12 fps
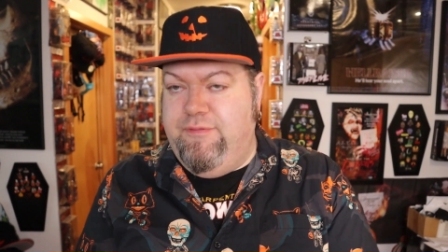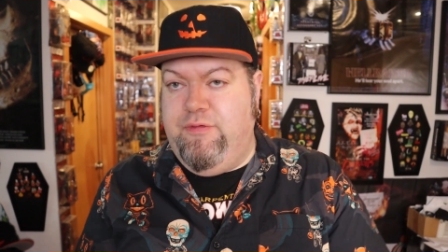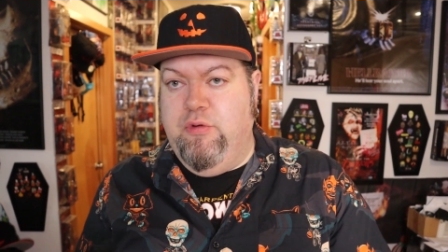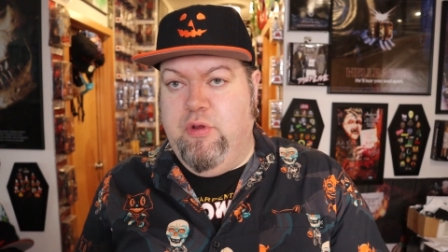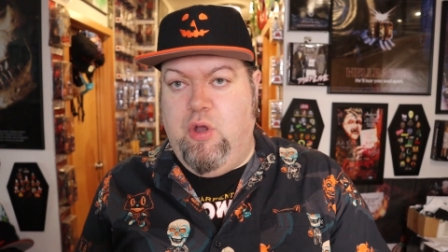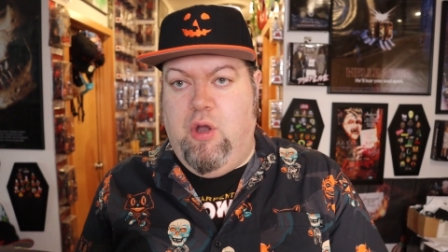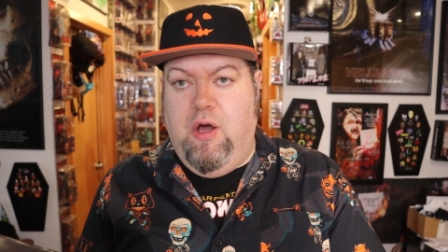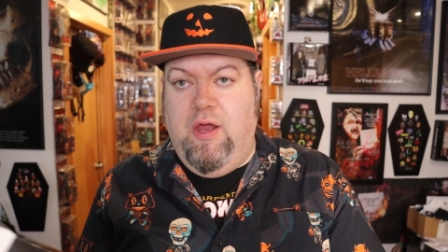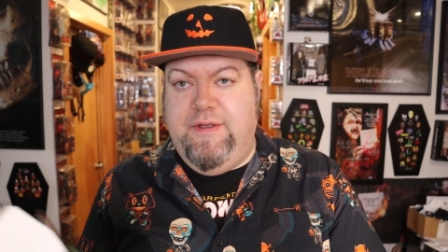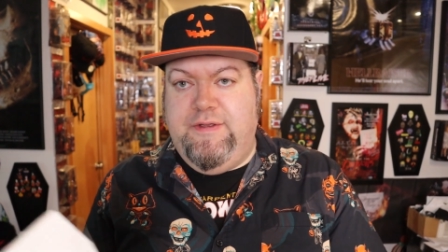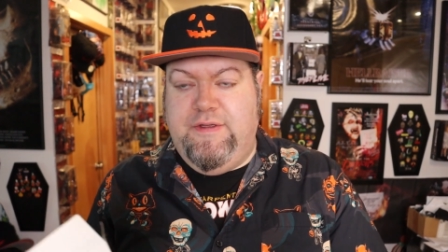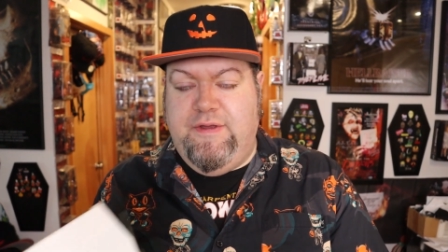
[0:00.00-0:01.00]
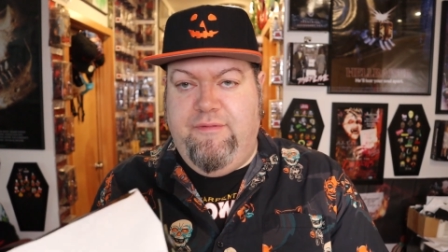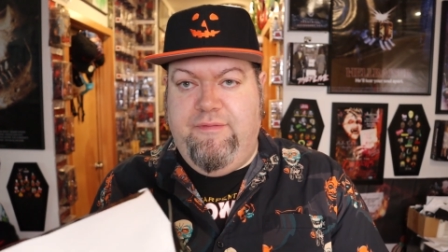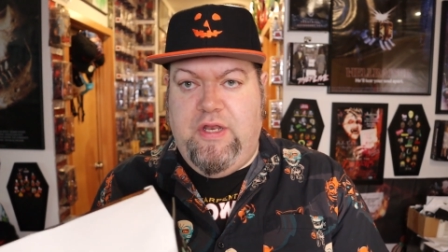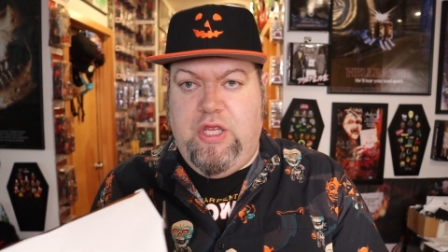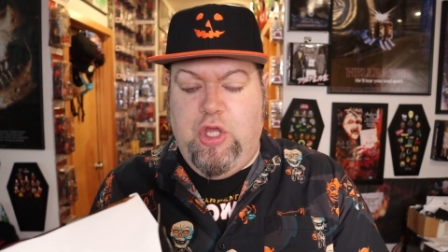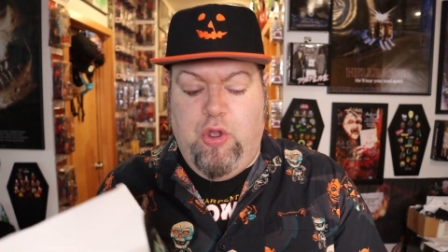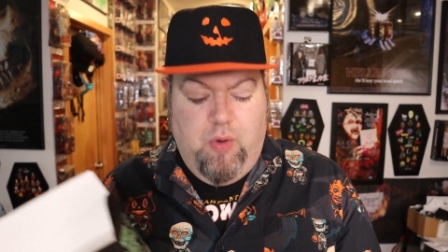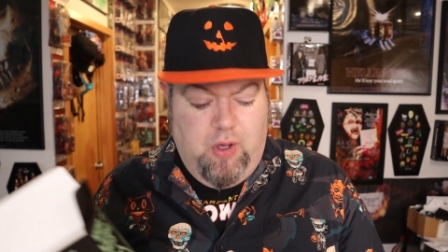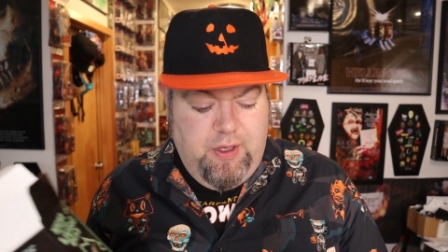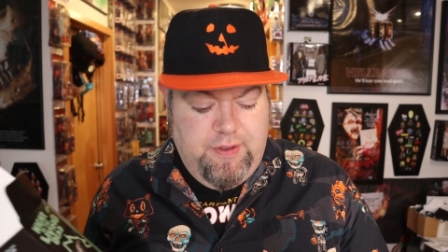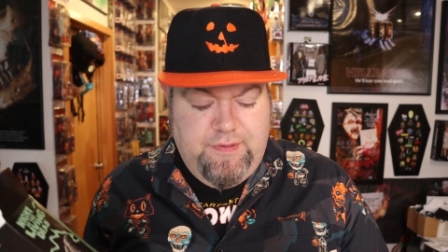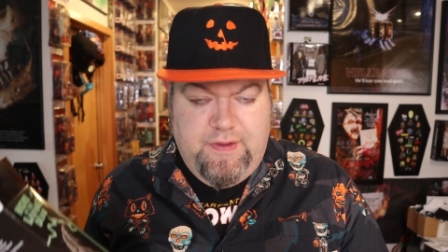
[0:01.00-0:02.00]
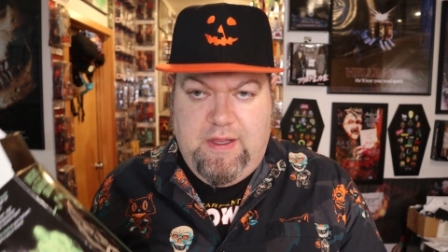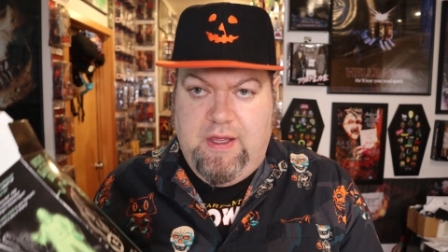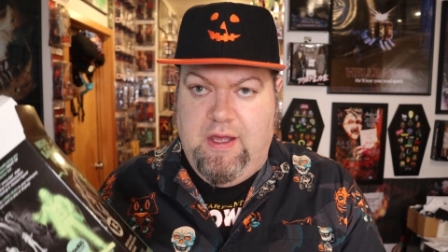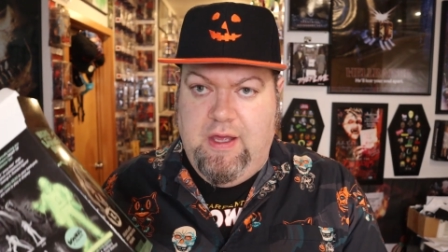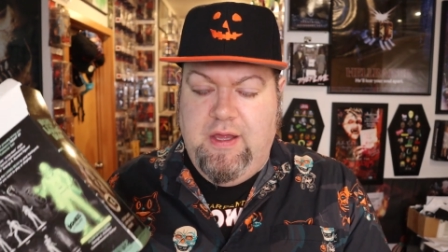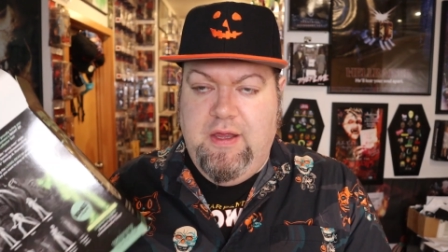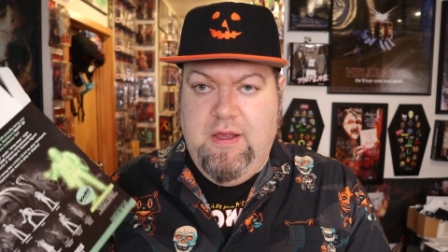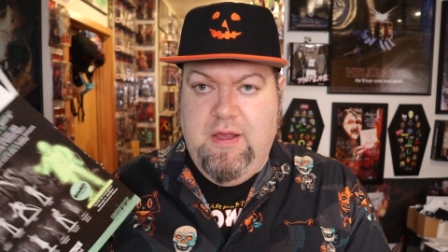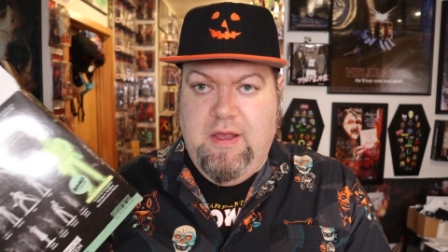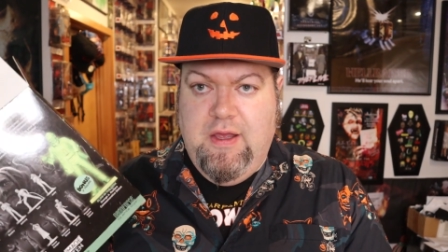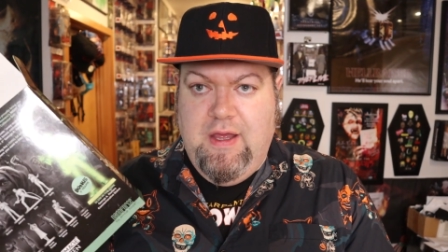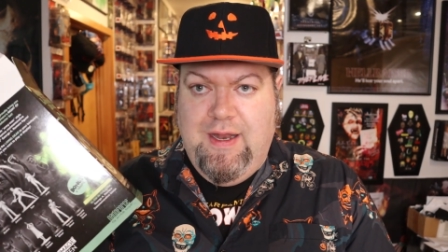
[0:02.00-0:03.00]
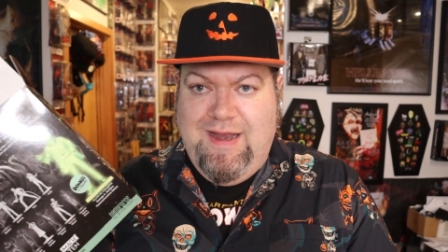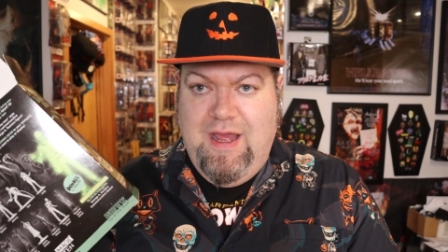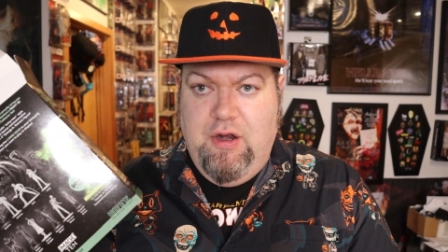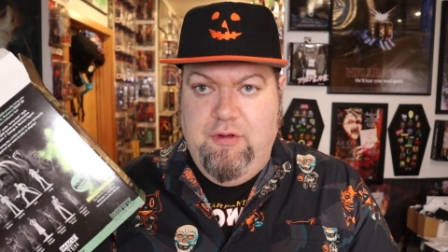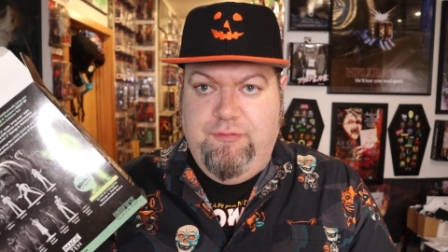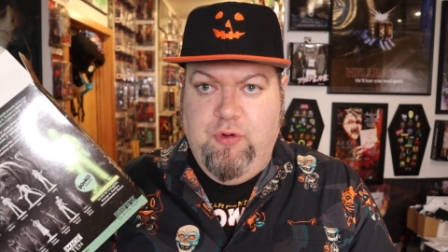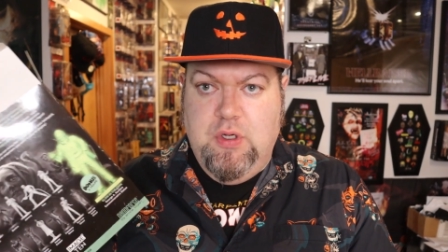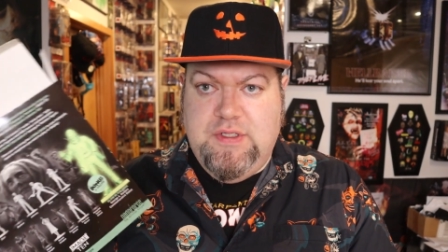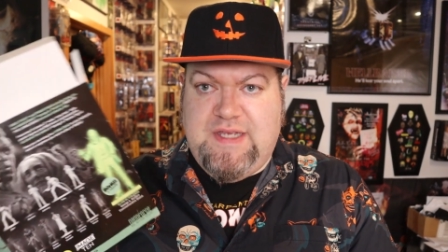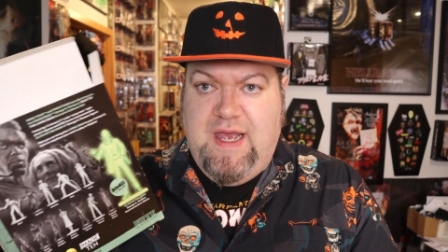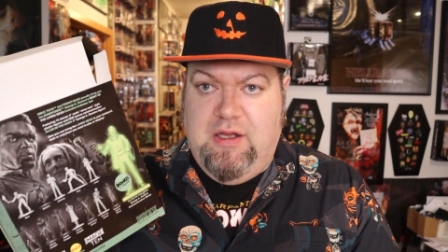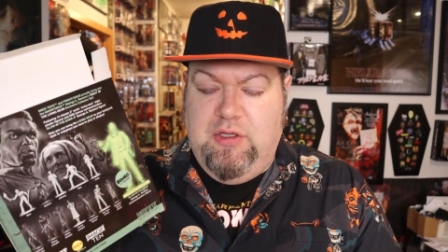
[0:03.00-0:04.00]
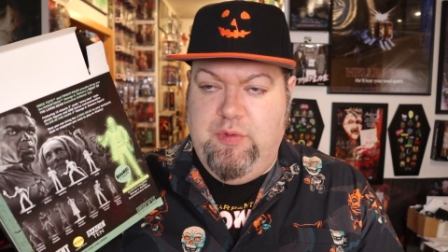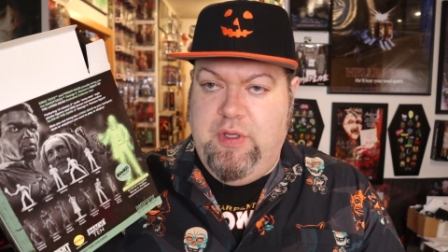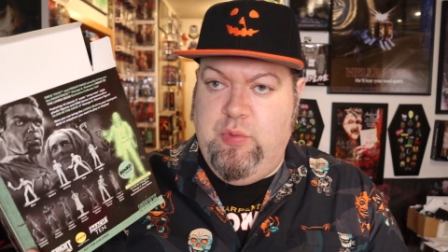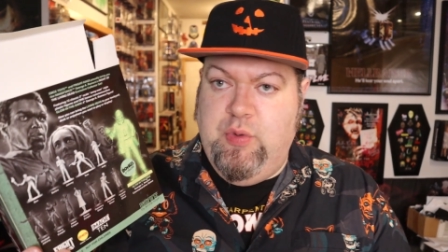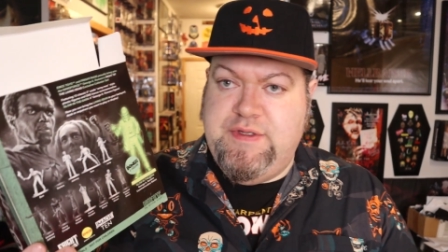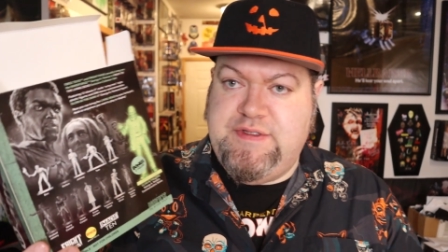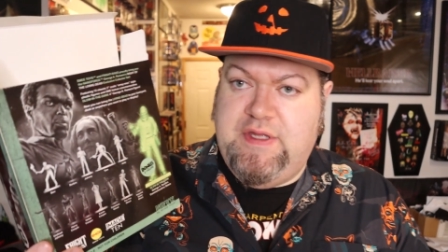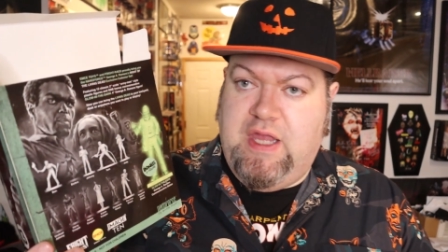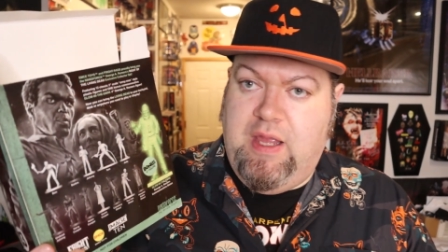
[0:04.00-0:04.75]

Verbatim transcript: if you recall, I did the video on the uh, NanoForce Halloween ones that